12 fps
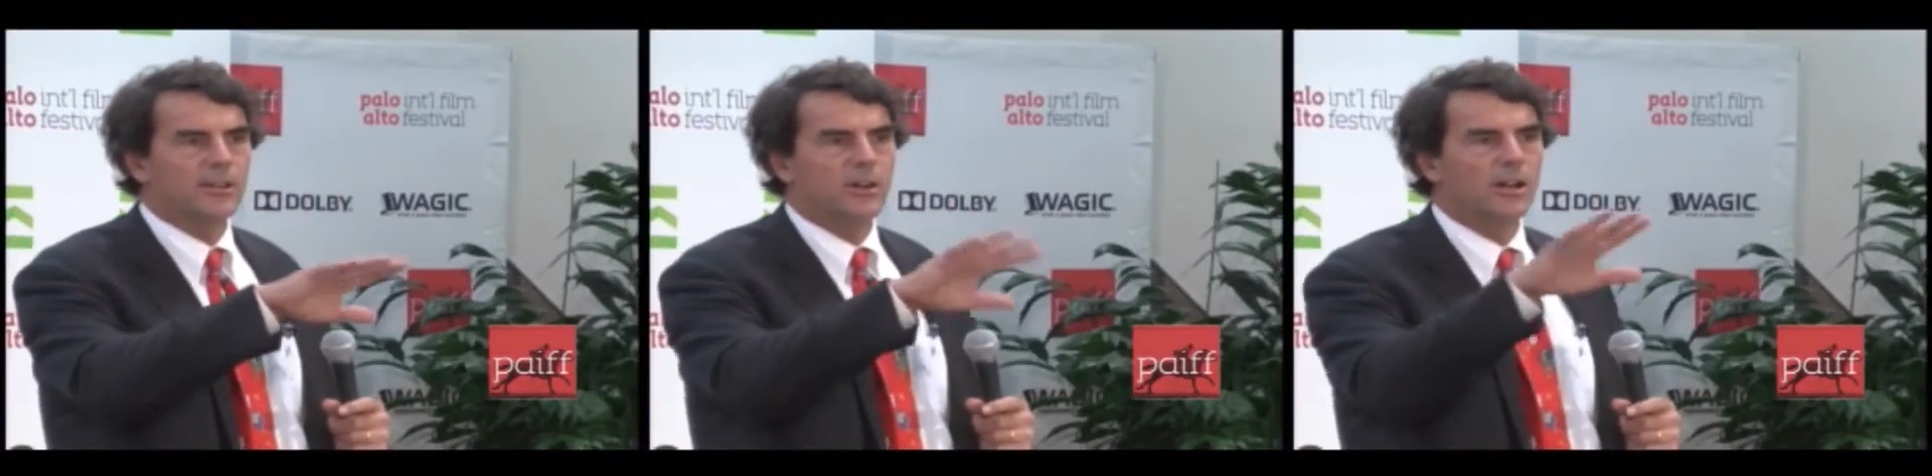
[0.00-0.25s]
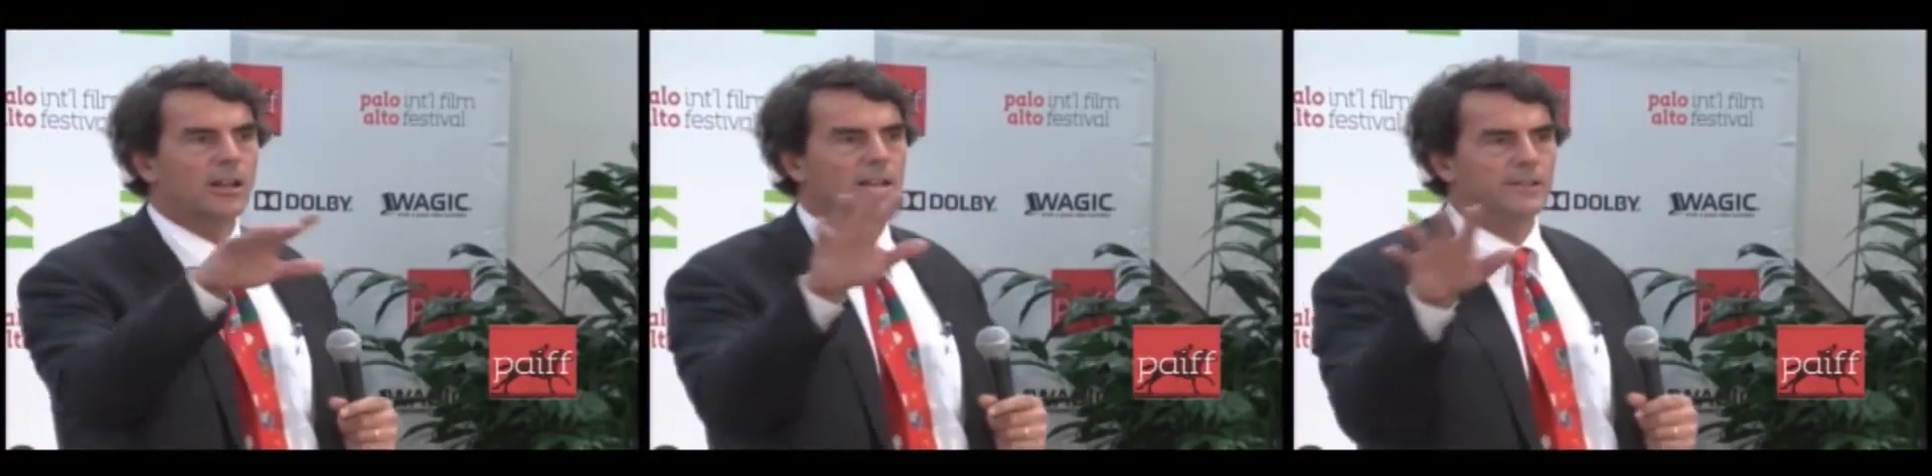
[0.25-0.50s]
at
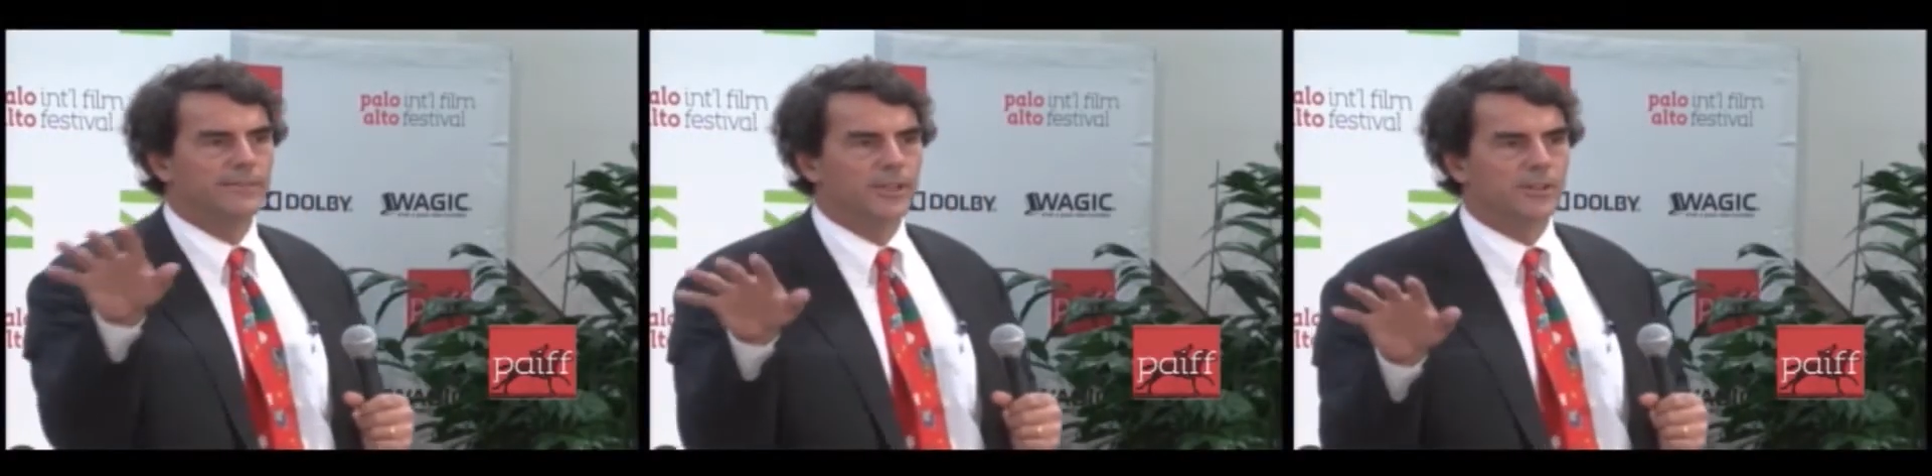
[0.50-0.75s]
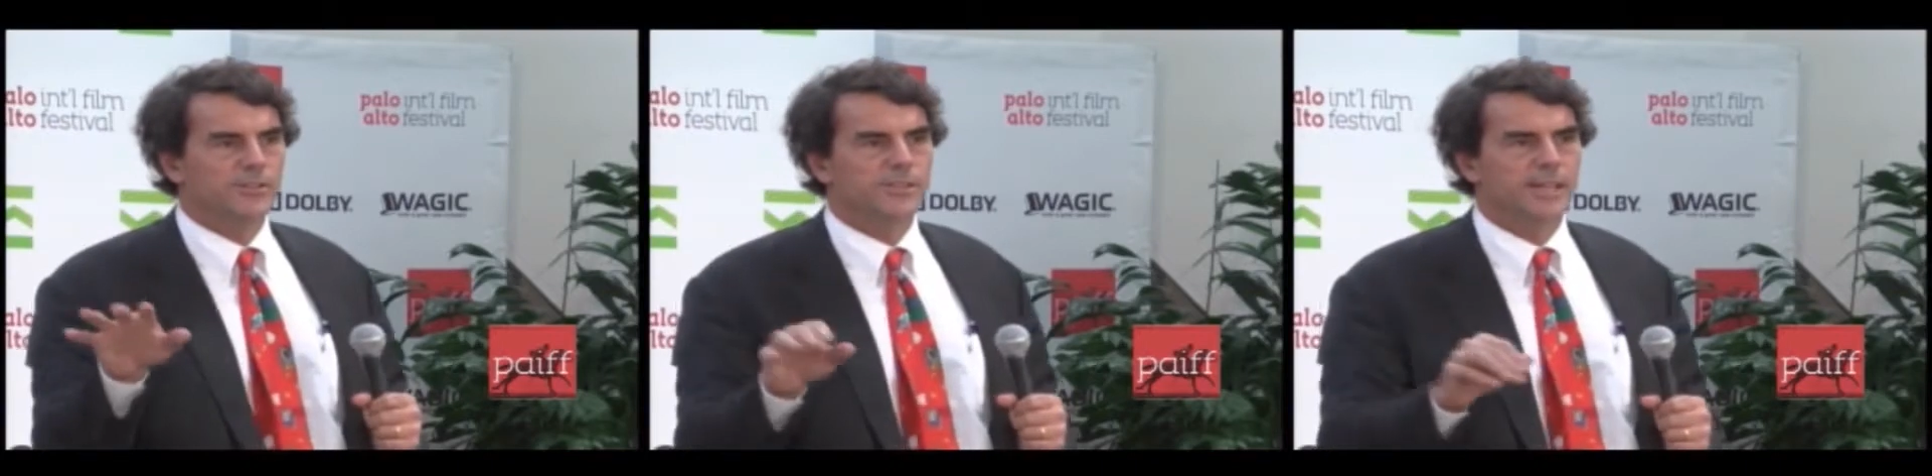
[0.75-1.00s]
all of
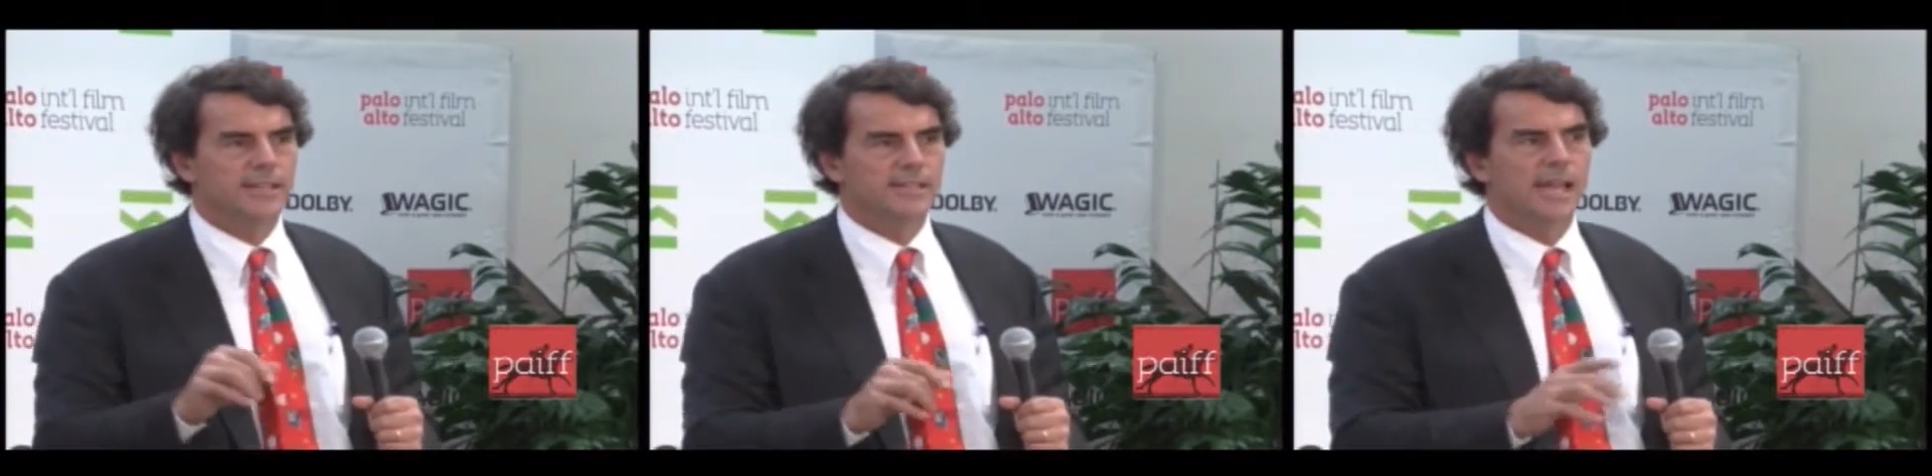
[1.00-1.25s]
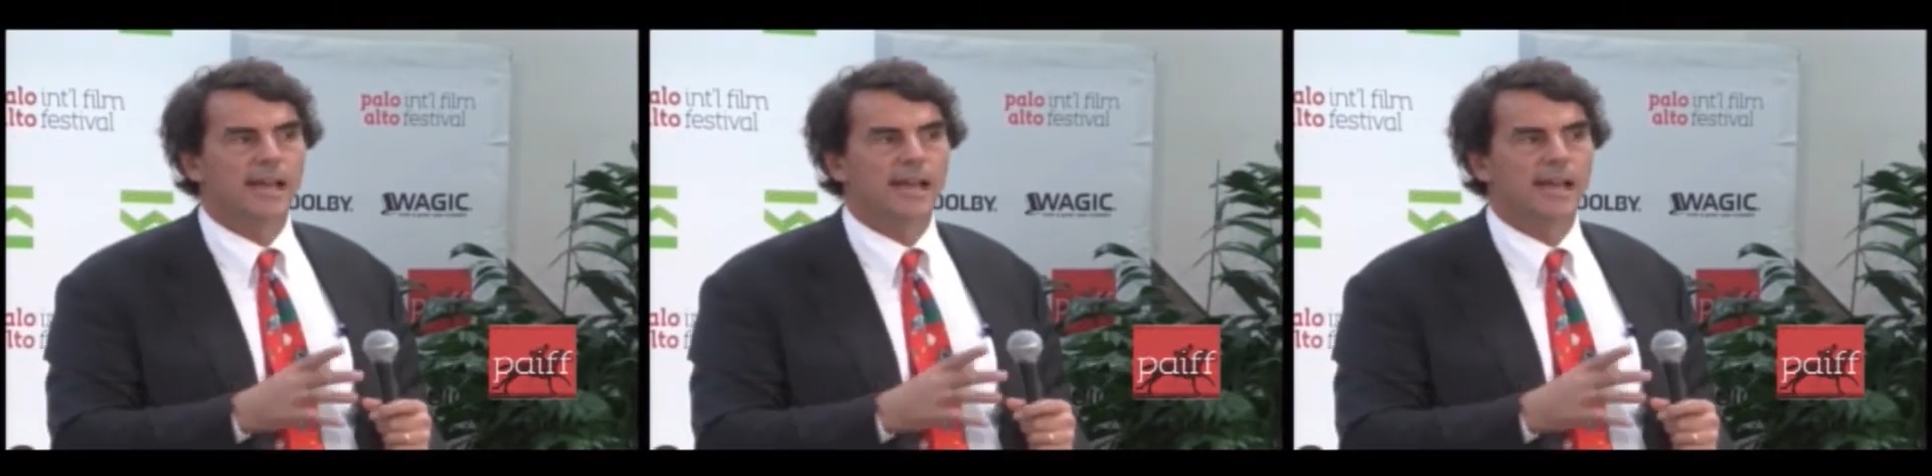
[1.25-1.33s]
those things.